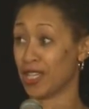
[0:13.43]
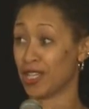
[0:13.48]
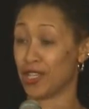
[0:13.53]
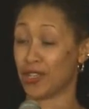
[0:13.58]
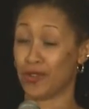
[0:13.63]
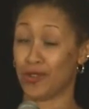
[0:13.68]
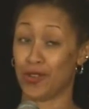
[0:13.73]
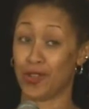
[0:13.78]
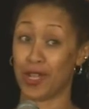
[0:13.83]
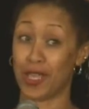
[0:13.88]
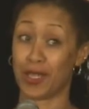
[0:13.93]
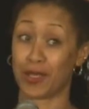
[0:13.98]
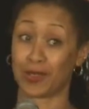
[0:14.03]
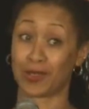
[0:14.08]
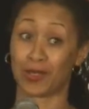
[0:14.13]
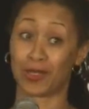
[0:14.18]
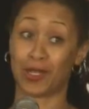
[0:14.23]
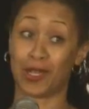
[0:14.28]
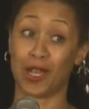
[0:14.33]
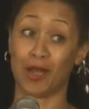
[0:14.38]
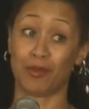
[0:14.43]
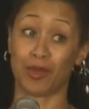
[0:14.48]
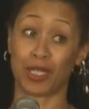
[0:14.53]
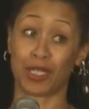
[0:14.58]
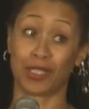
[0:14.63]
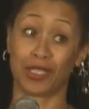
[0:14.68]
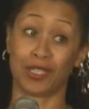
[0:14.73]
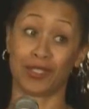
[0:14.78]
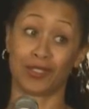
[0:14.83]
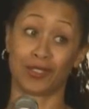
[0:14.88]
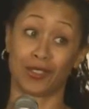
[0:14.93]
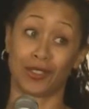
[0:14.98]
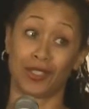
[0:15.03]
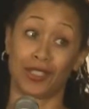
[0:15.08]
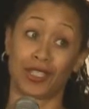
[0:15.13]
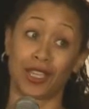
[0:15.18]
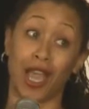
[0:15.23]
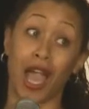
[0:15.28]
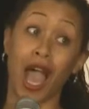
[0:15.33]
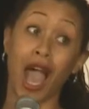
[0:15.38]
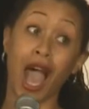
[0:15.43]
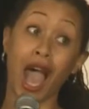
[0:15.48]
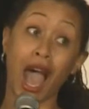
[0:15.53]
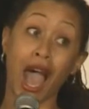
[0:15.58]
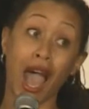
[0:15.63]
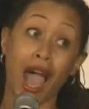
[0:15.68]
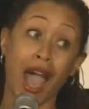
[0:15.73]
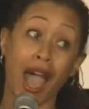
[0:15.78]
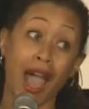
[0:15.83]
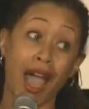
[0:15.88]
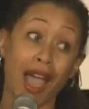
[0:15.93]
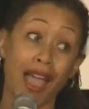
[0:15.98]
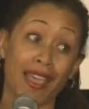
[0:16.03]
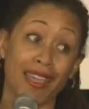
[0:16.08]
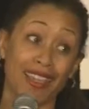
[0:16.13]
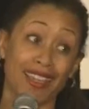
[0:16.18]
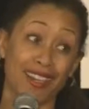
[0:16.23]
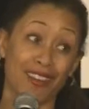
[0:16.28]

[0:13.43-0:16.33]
Your next comic is a guy,